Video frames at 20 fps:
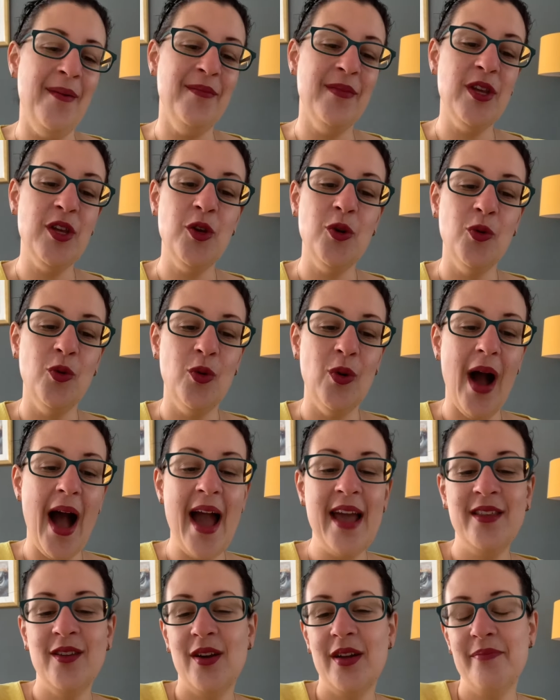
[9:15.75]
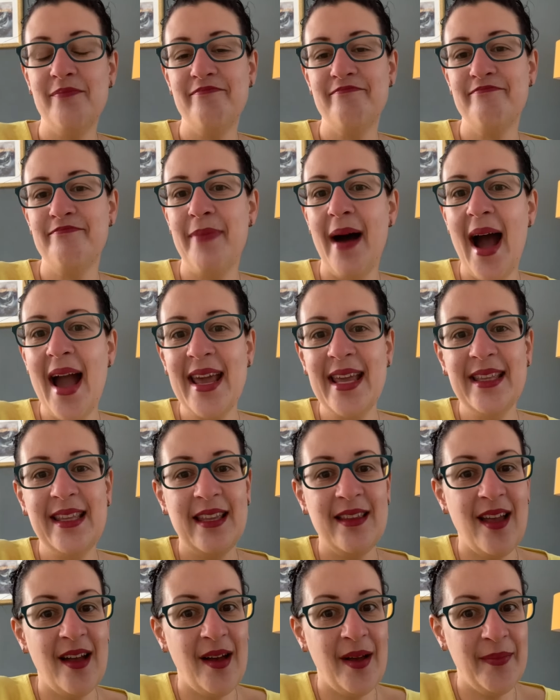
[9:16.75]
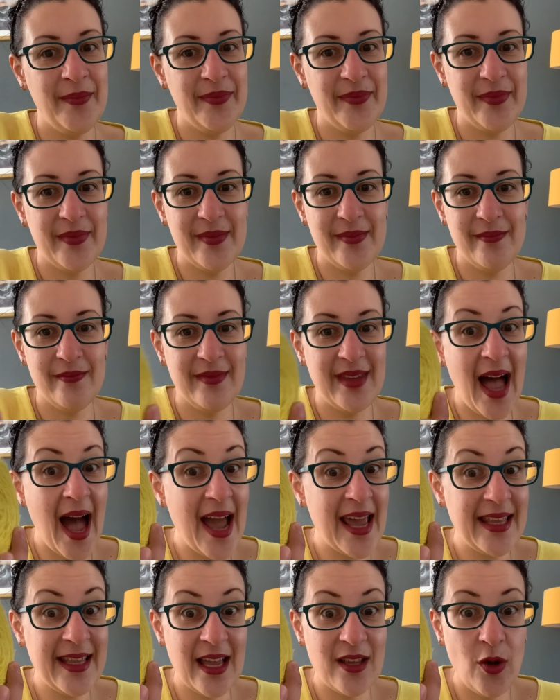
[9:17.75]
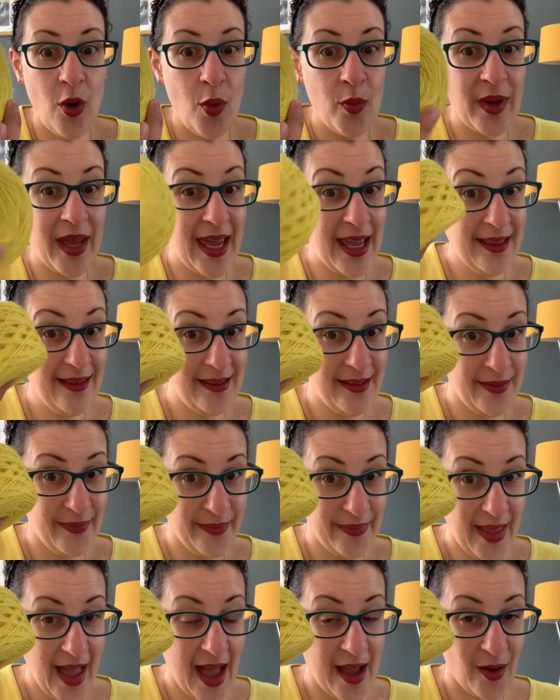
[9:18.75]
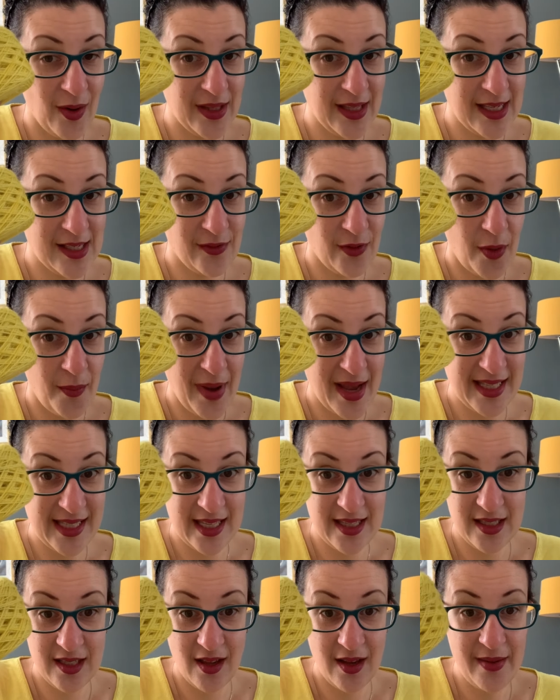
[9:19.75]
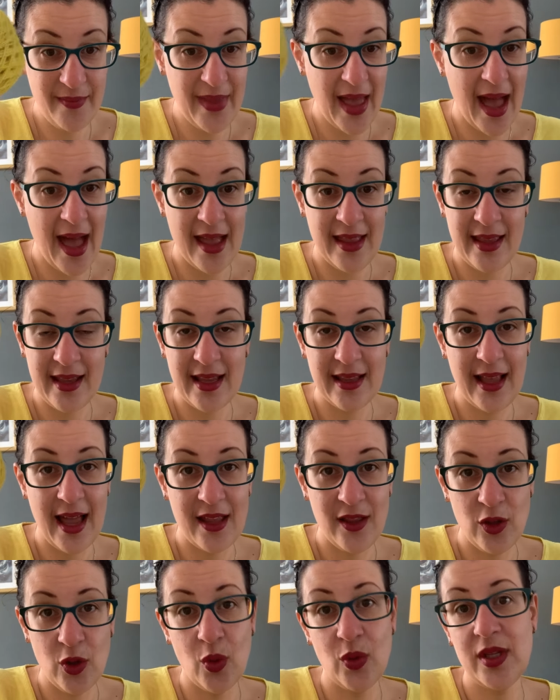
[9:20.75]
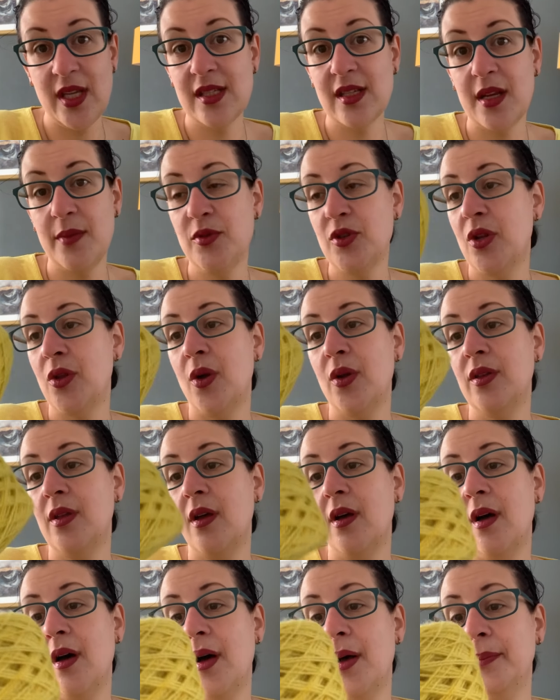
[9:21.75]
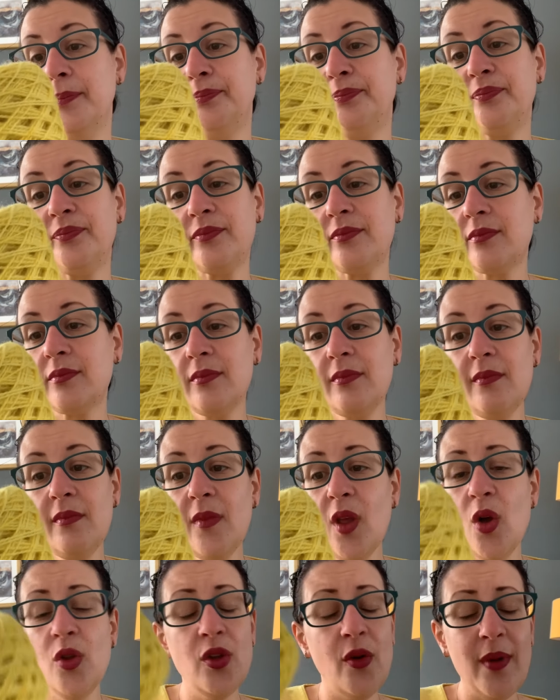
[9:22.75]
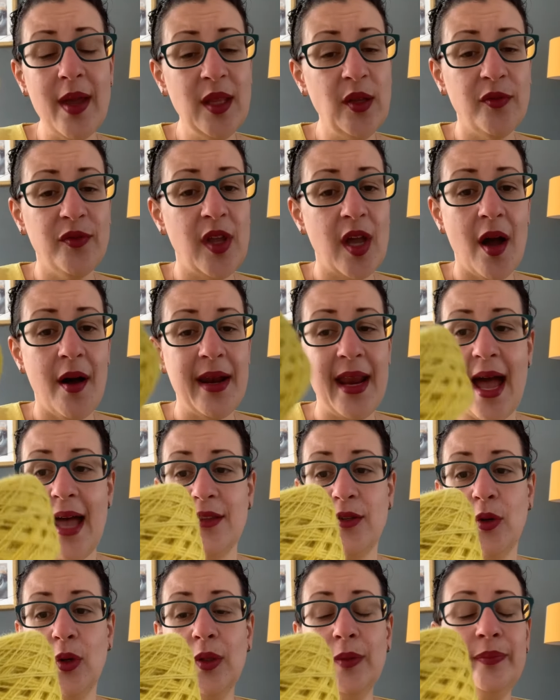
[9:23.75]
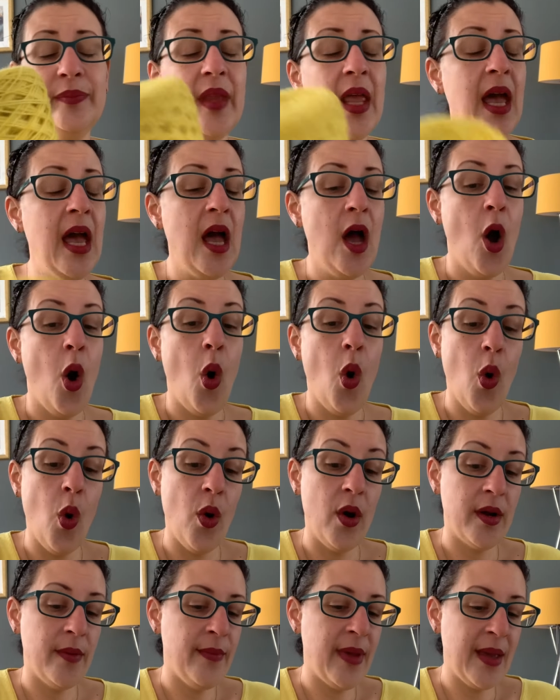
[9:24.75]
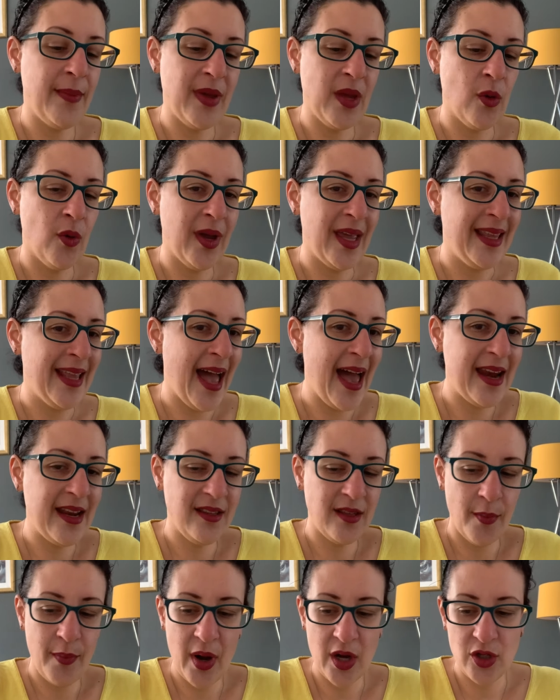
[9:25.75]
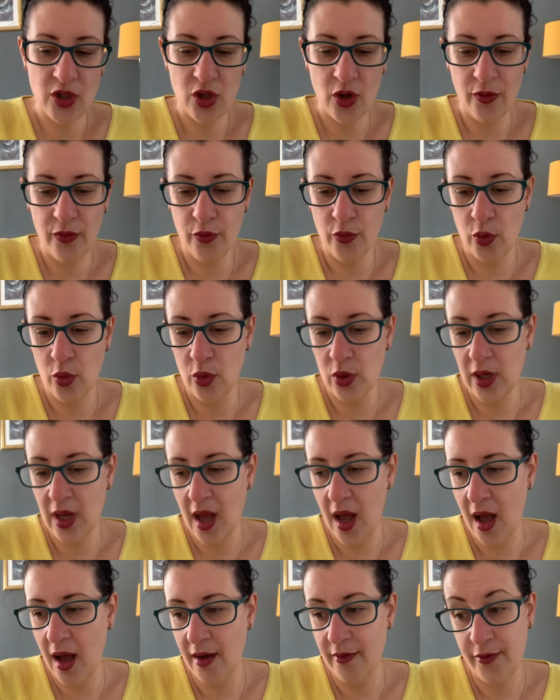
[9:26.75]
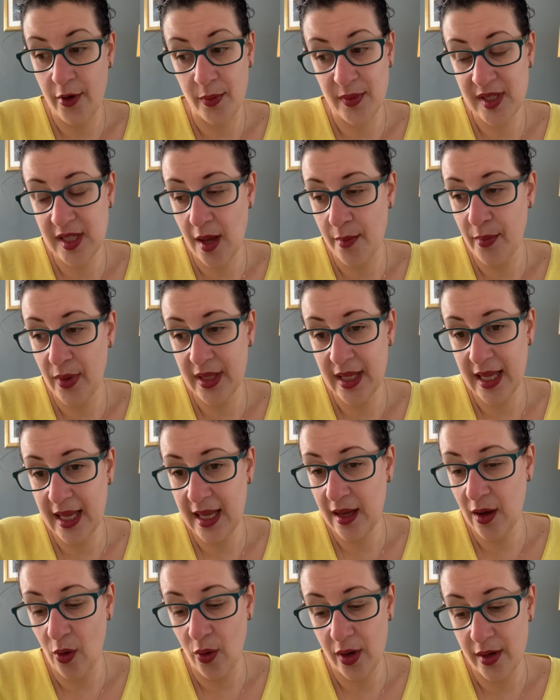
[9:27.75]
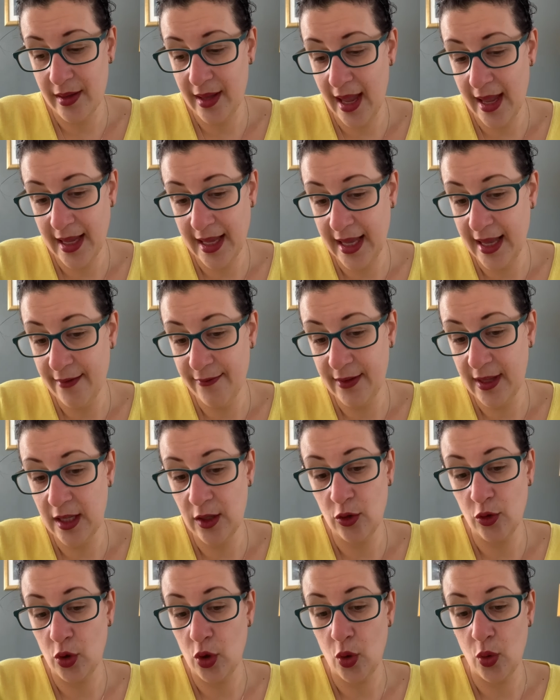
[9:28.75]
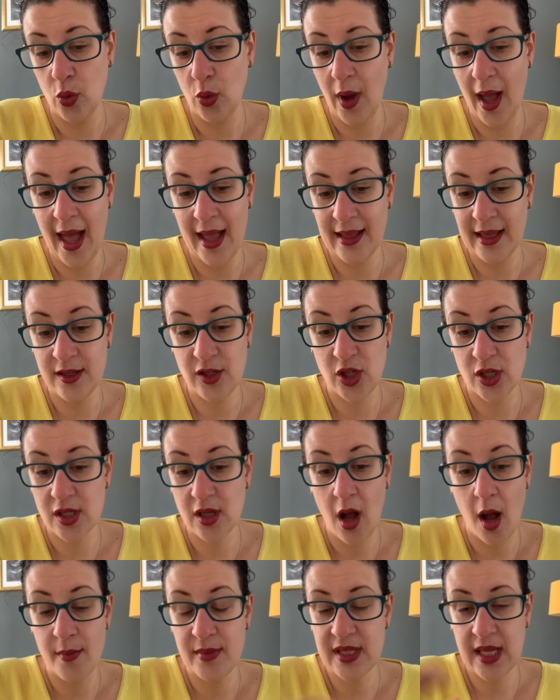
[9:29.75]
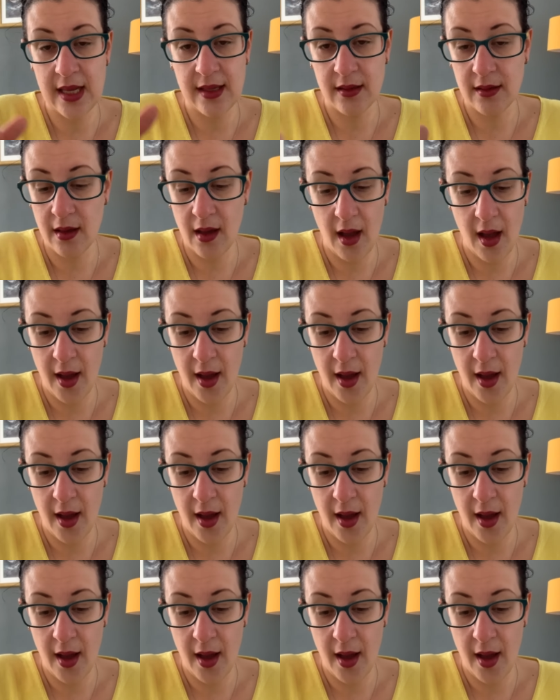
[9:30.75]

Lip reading: you either buy it in a dye it at home kit. I got this from my sister, and it had no description on the weight of the yarn at all. Or maybe you inherit a bunch of wool from somebody, or they gift it to you and it just comes in